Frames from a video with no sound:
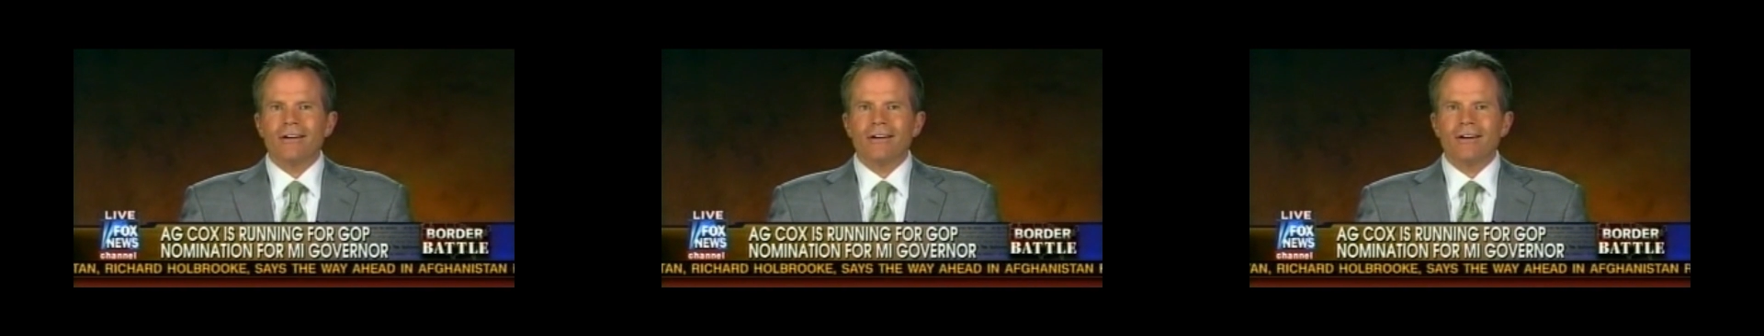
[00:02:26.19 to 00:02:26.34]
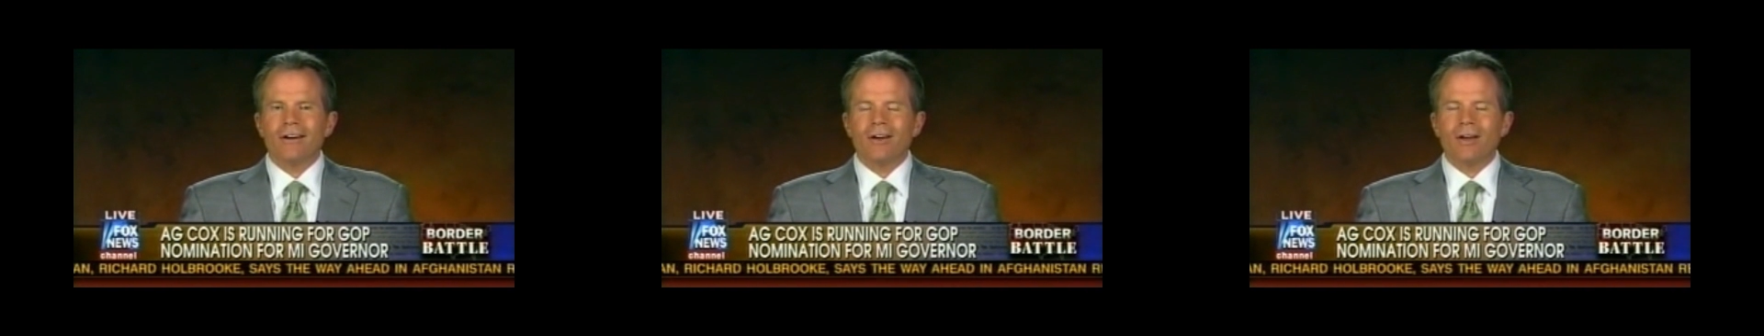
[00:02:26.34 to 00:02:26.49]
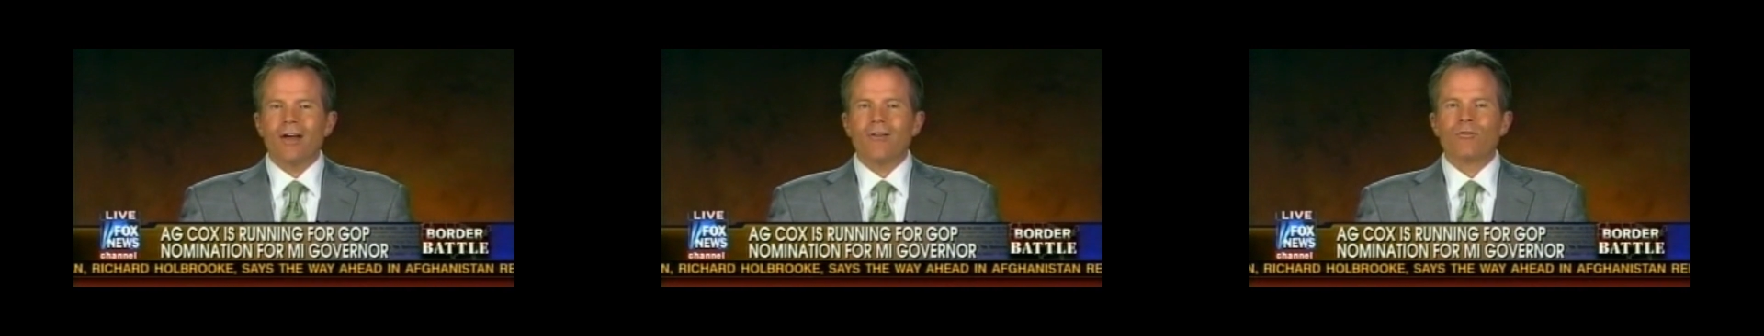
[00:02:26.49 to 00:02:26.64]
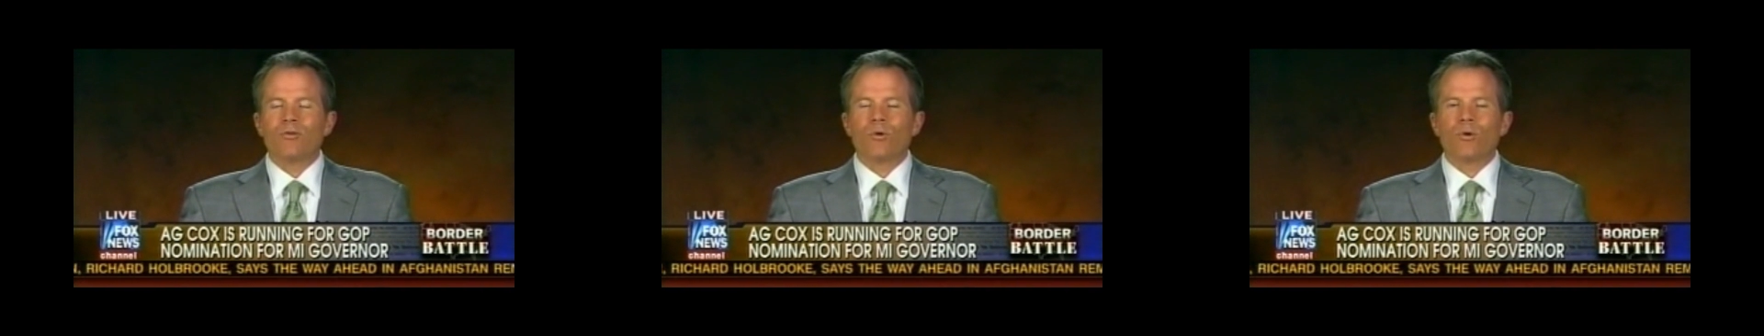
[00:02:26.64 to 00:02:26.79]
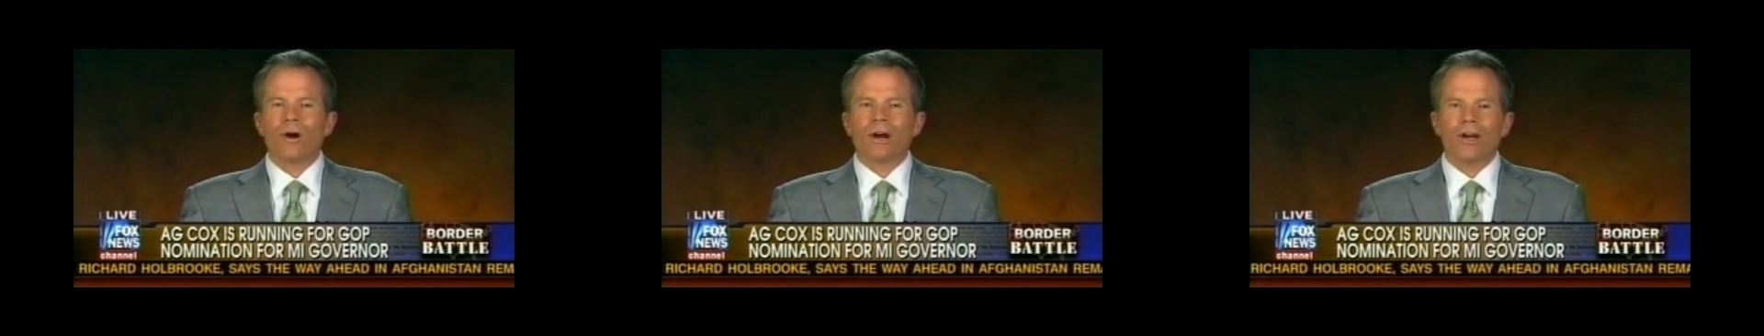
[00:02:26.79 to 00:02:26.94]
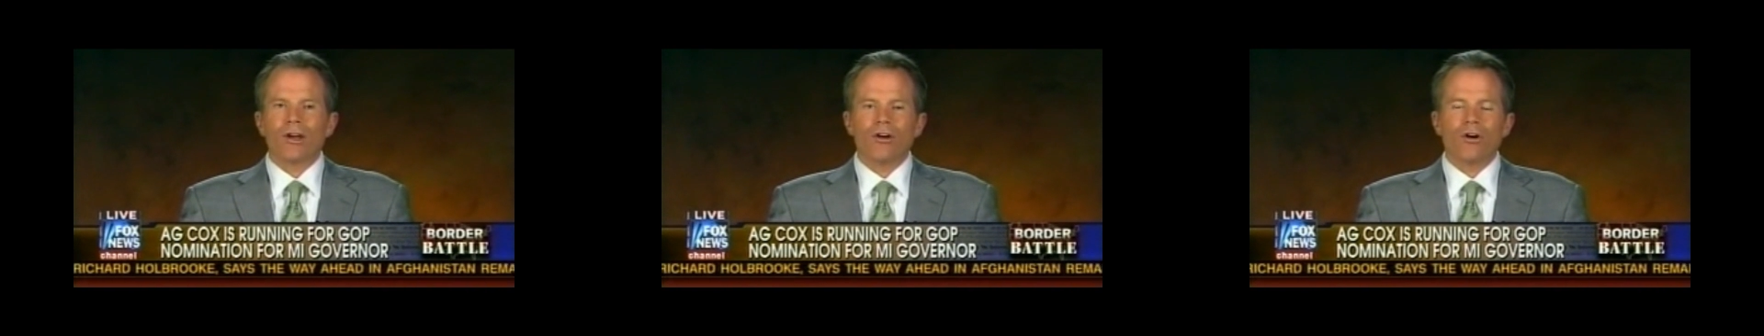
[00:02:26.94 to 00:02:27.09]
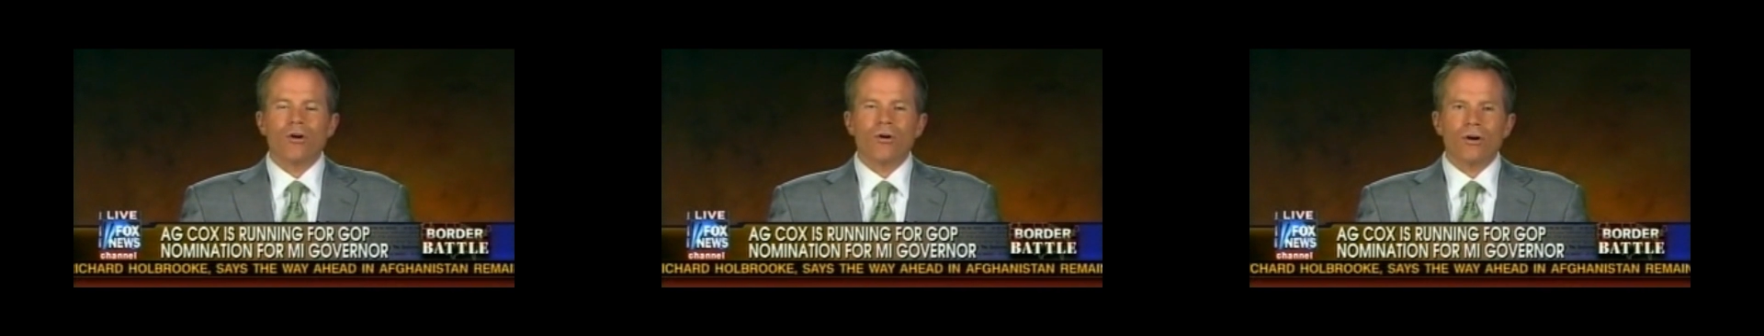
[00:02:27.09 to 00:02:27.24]
uh, everywhere
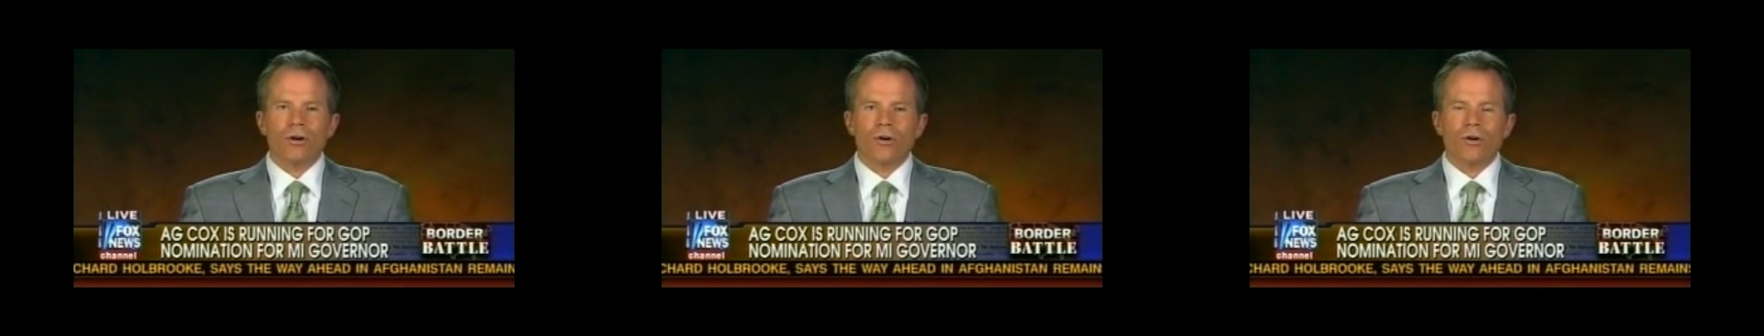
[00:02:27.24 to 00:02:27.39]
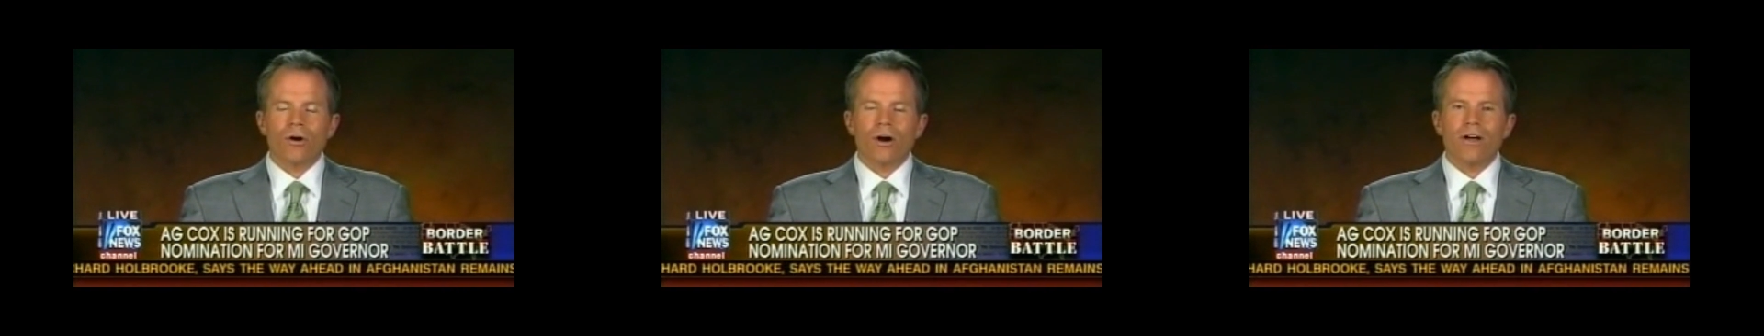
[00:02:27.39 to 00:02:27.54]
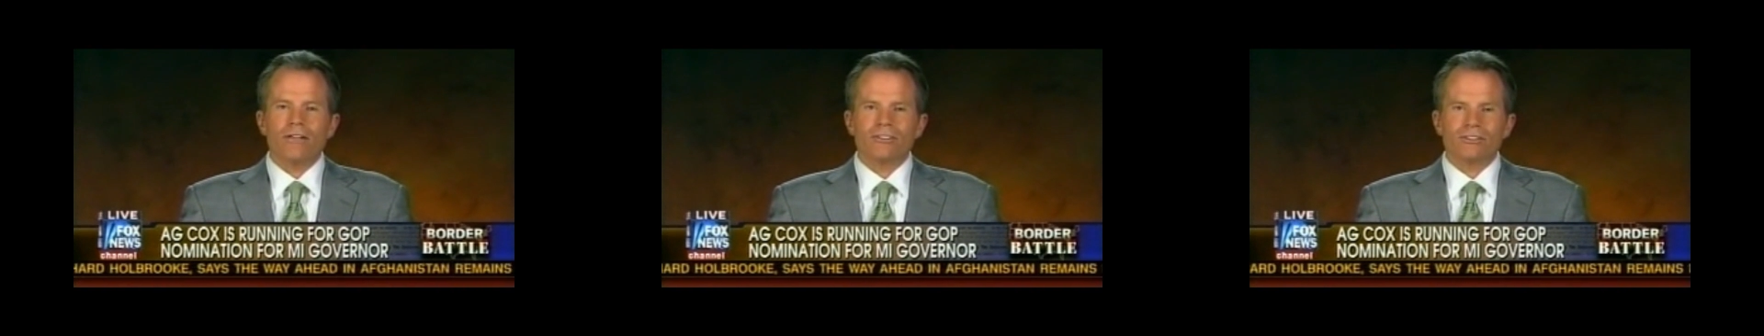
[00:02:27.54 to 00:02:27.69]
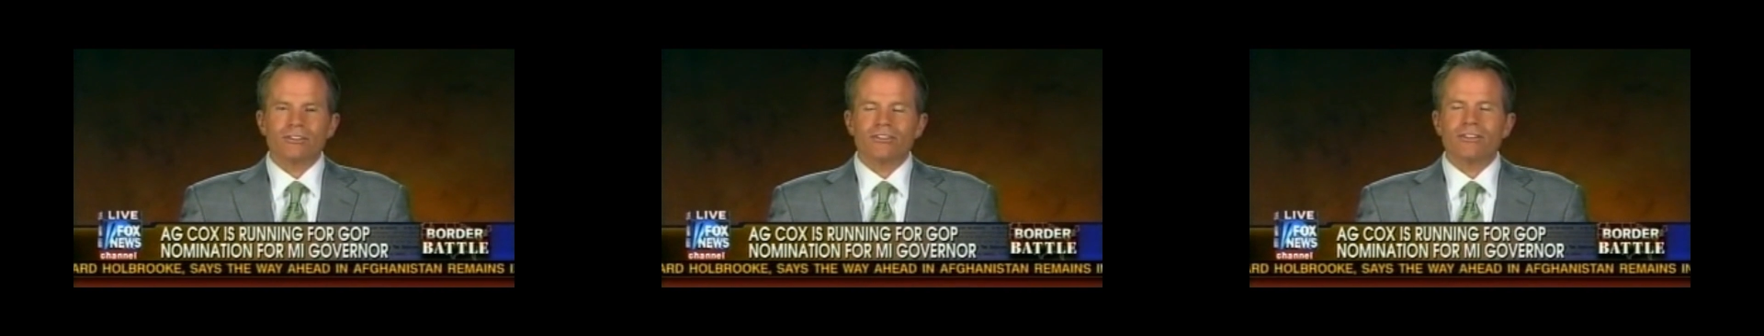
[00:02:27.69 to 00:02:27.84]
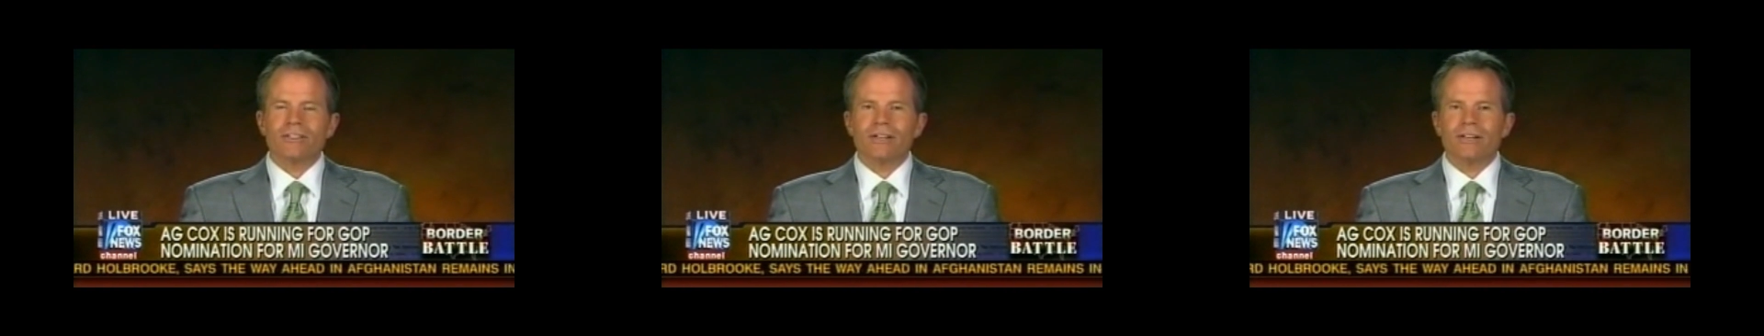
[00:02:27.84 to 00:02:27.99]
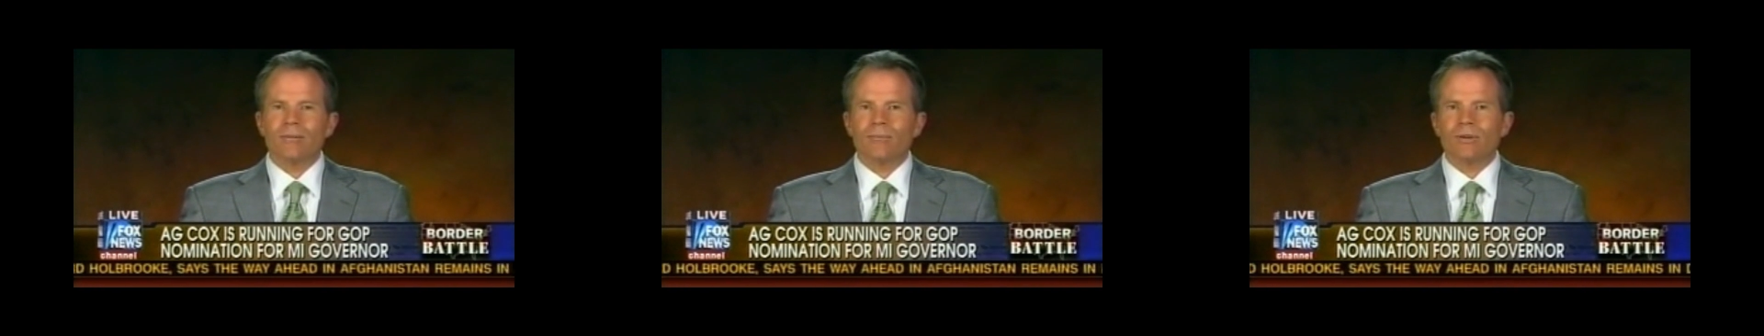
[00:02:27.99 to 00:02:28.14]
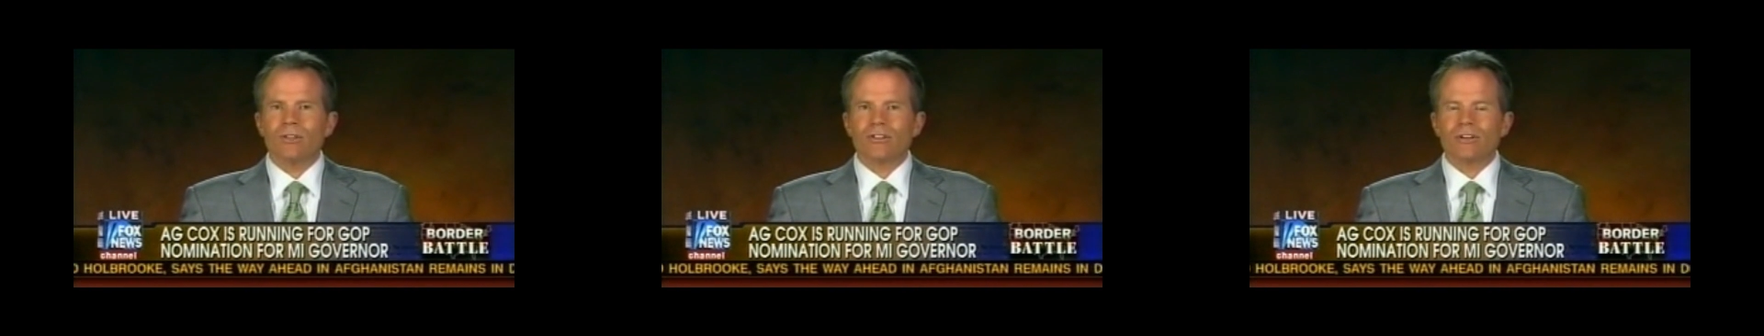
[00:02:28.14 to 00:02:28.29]
I go across the state
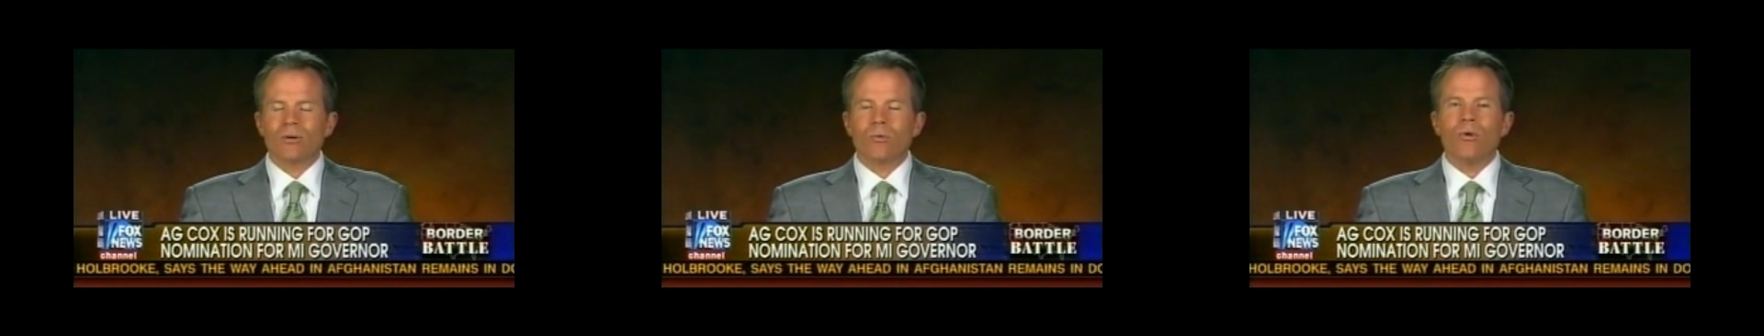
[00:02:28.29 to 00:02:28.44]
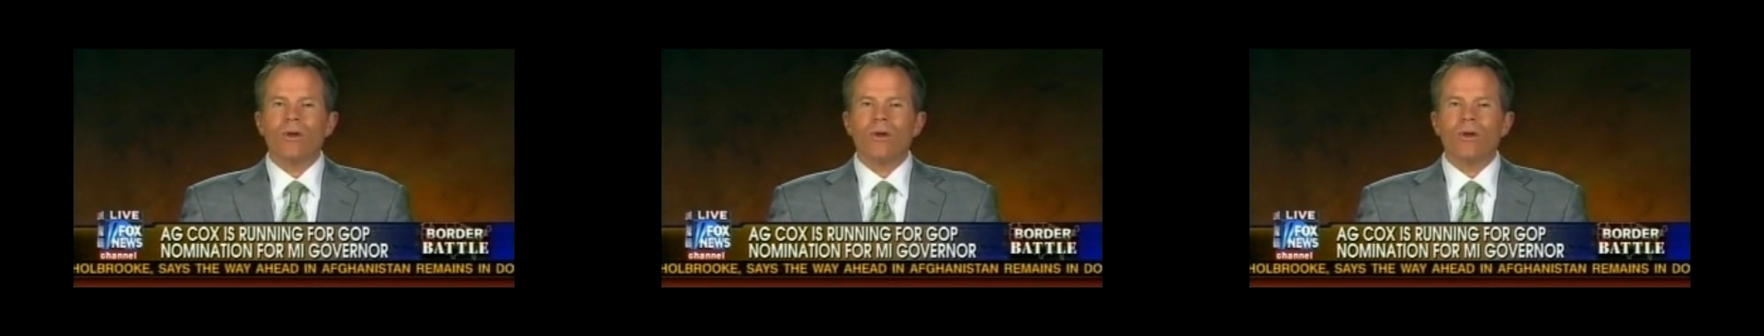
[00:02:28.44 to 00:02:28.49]
of Michigan.